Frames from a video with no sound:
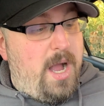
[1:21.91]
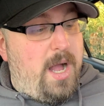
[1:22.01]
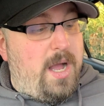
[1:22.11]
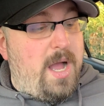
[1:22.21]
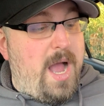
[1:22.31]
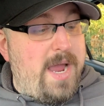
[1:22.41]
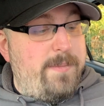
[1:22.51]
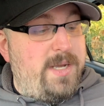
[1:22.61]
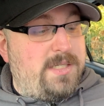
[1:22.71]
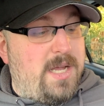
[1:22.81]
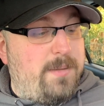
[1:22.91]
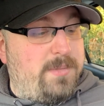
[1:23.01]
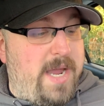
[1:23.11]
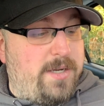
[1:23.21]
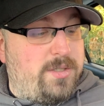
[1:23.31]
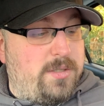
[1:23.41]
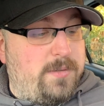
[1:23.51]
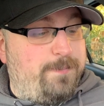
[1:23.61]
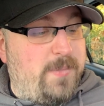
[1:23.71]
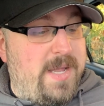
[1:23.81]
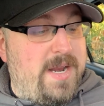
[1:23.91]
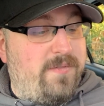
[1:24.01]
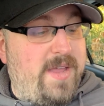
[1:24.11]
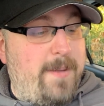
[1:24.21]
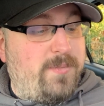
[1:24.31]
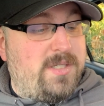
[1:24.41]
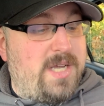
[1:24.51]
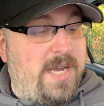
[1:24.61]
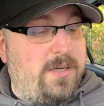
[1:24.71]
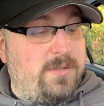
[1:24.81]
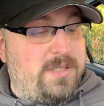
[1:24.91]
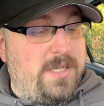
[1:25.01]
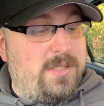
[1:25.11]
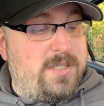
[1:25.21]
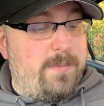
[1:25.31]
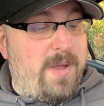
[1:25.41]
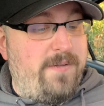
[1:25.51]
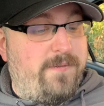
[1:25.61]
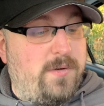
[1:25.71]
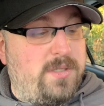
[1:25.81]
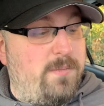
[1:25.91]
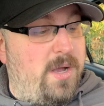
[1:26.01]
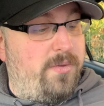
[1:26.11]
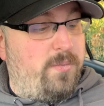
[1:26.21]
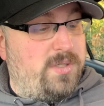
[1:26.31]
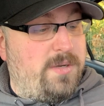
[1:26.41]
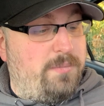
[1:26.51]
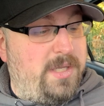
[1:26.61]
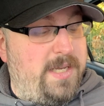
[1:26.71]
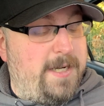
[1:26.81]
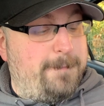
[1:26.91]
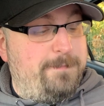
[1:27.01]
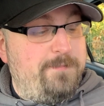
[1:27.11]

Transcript: Uh, I am a top dasher and have kept the title since my first month was completed.